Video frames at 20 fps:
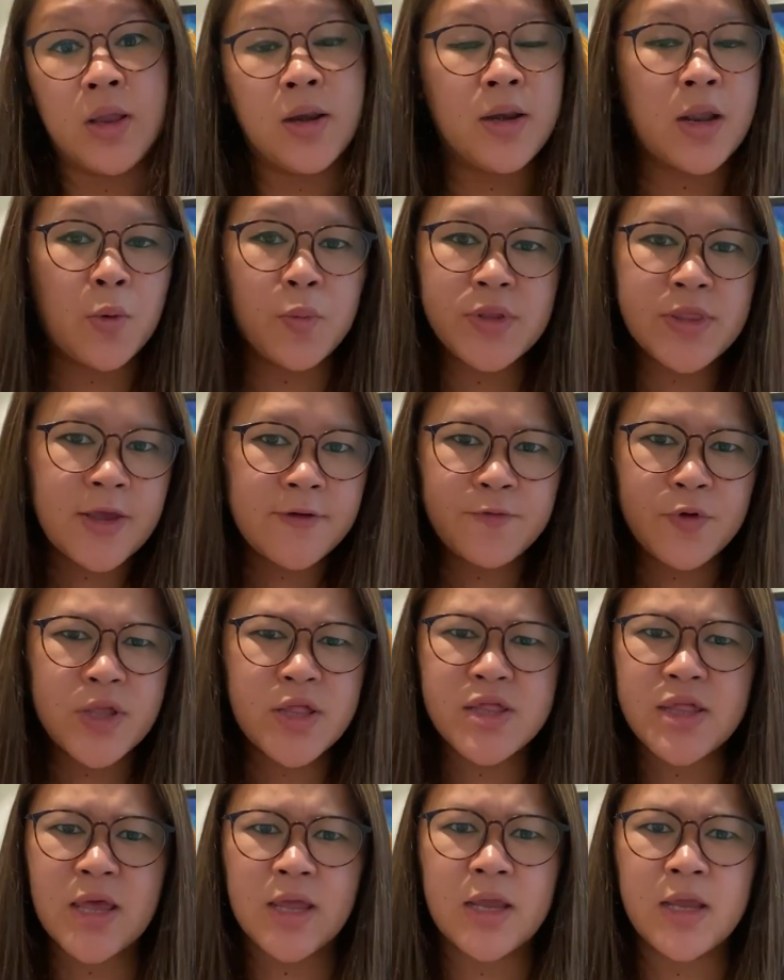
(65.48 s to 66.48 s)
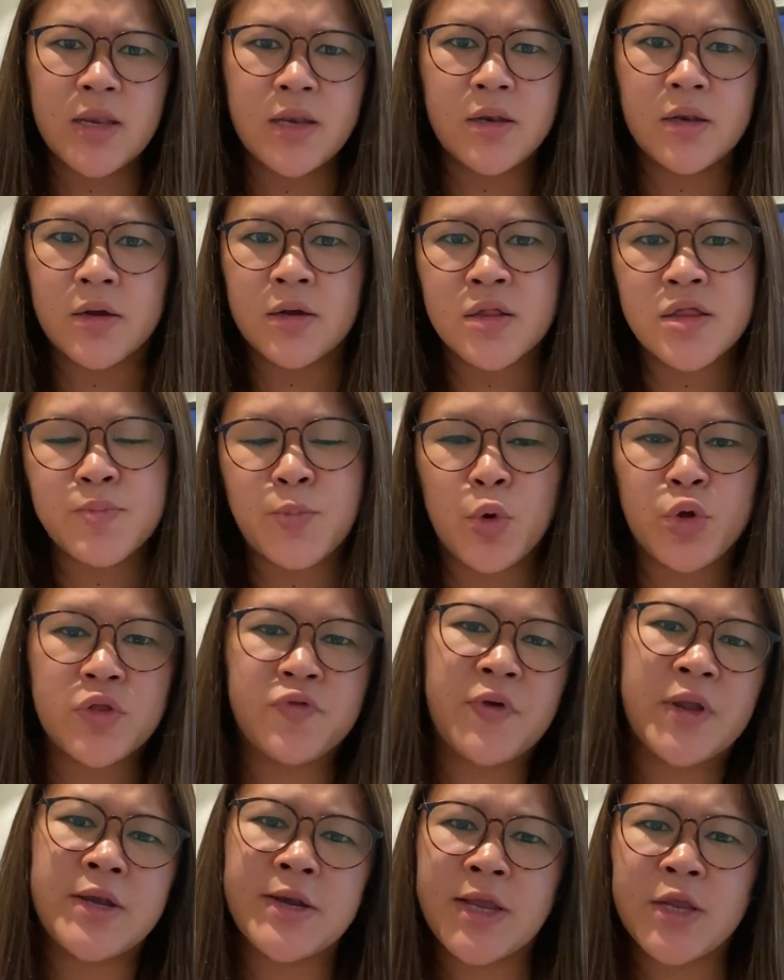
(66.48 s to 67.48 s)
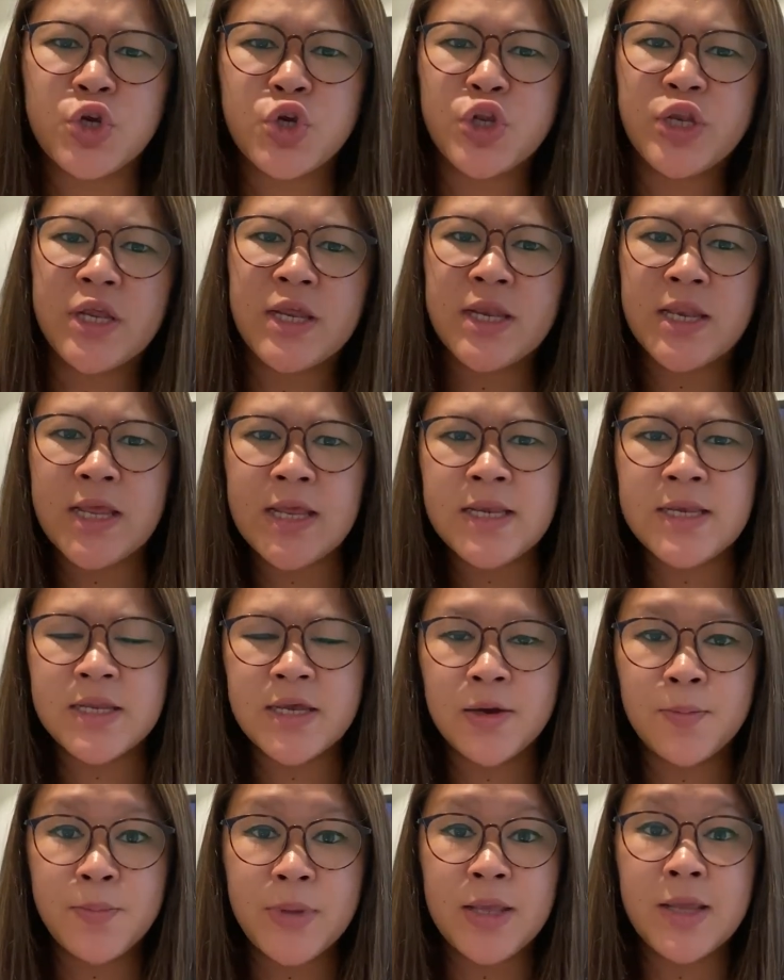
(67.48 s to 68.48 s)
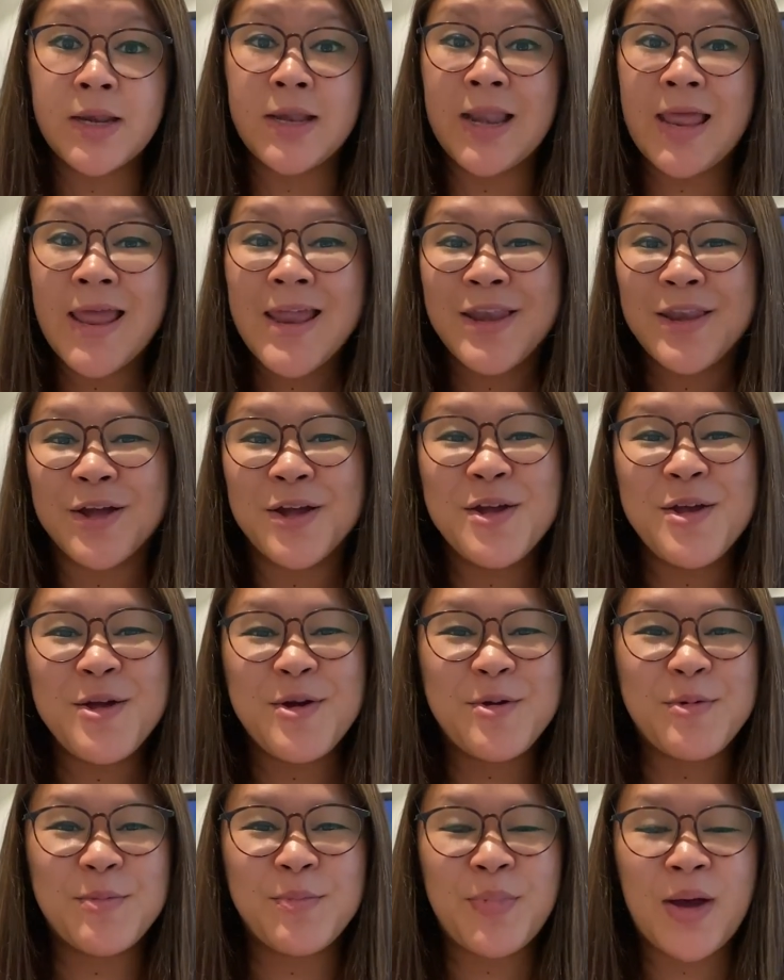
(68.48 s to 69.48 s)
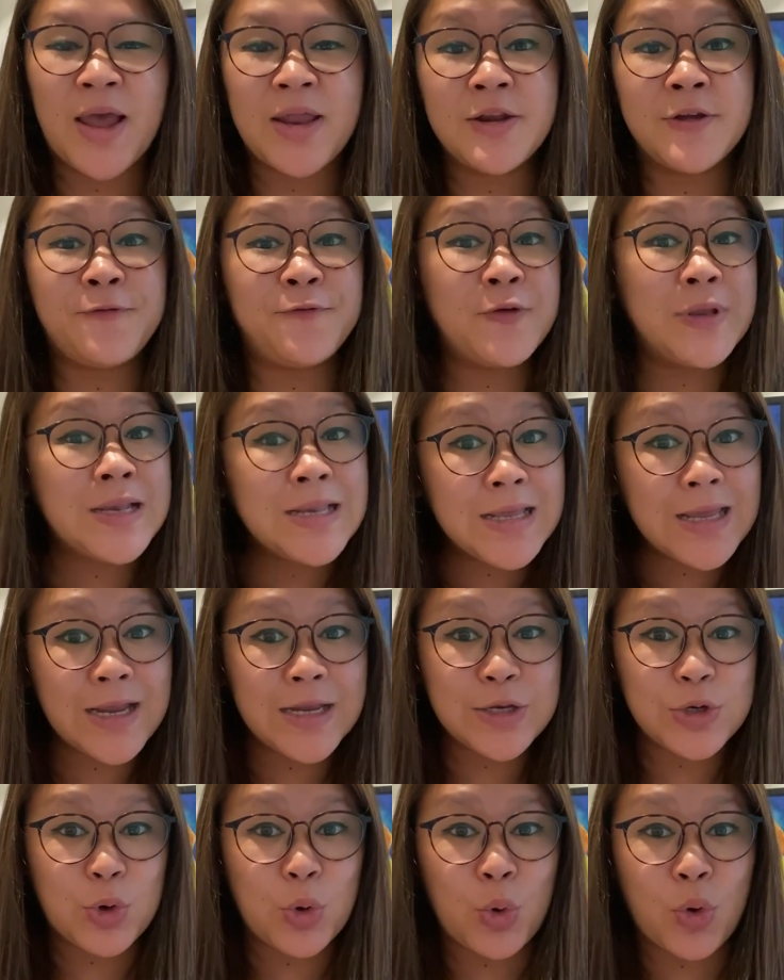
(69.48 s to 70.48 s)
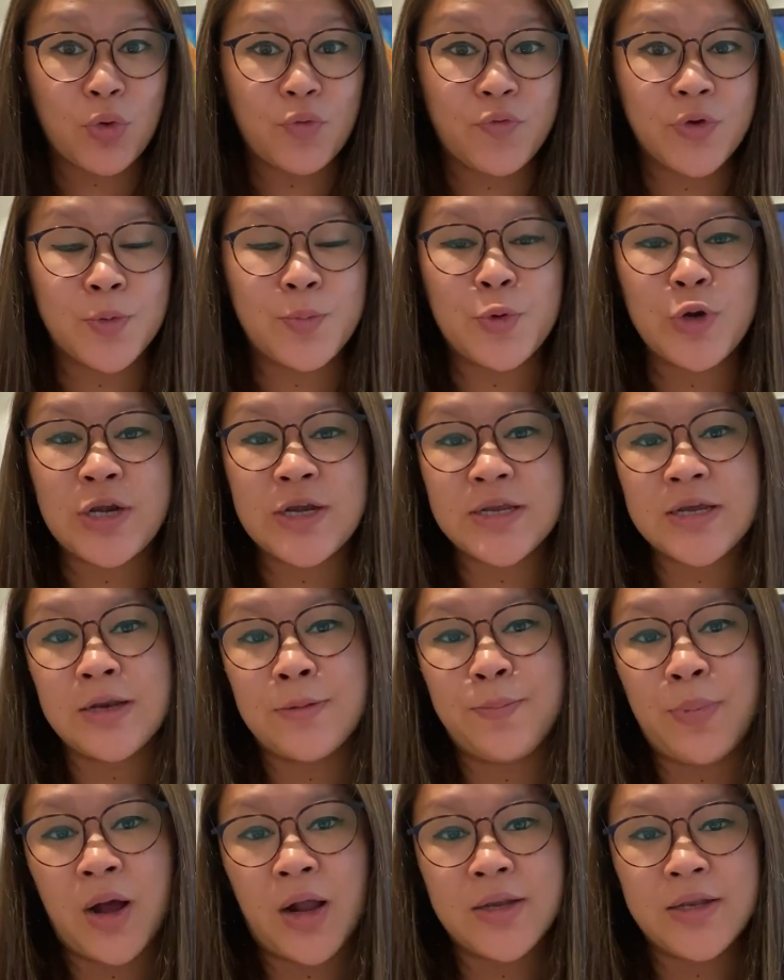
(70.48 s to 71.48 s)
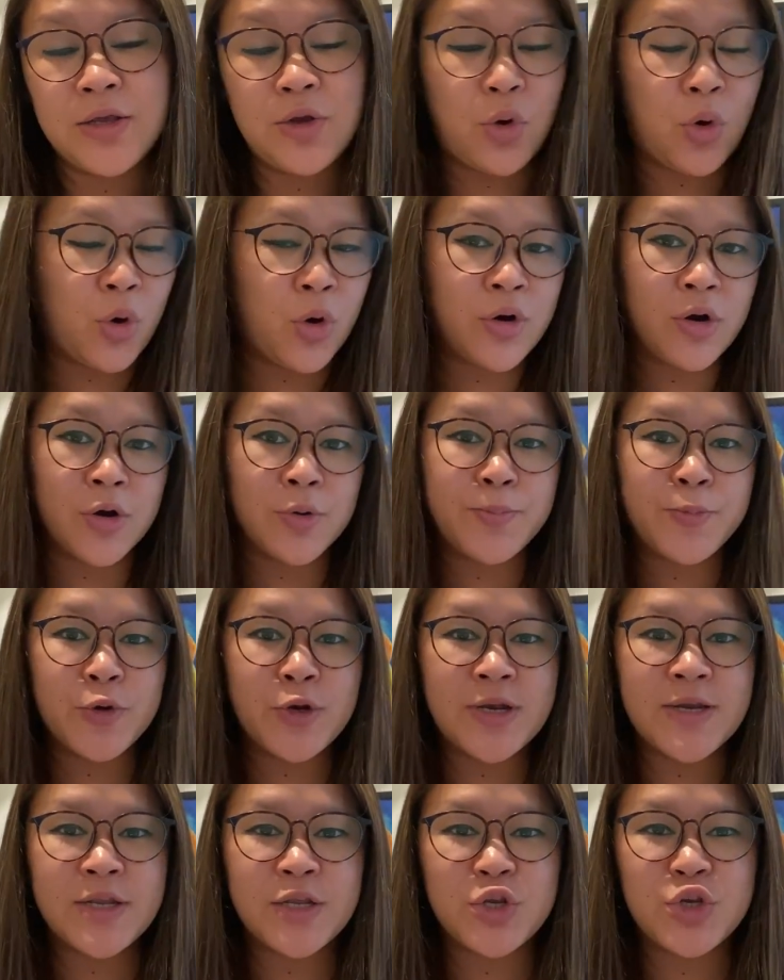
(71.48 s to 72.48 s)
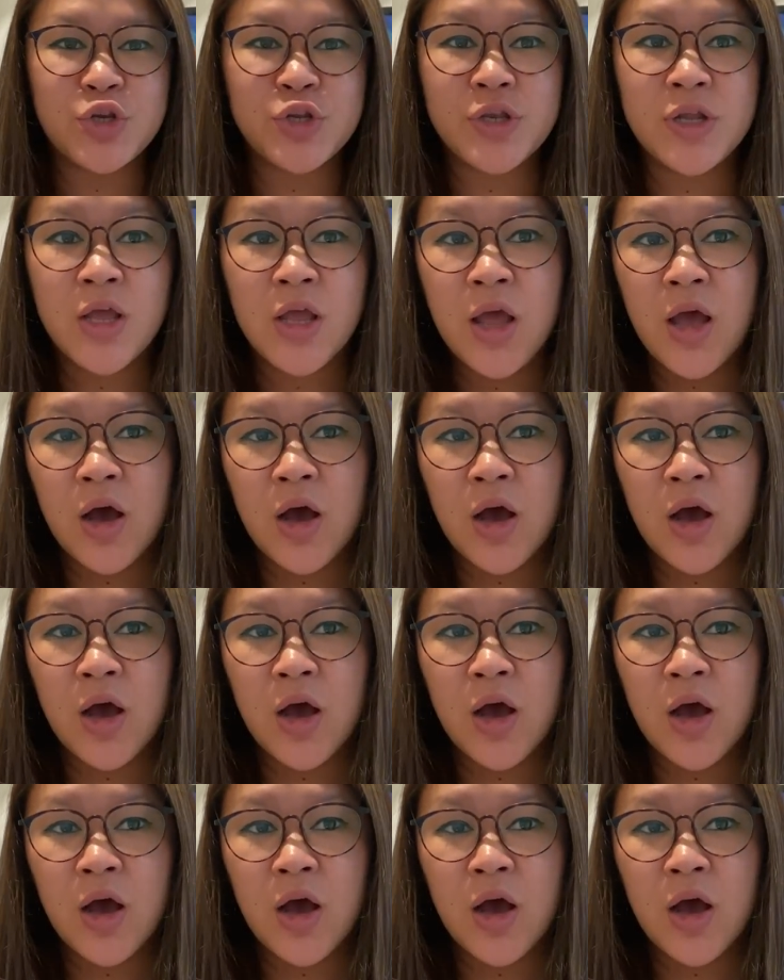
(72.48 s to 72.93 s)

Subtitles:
Now, with every second sports federation in India being led by an affiliate of a political party or a politician,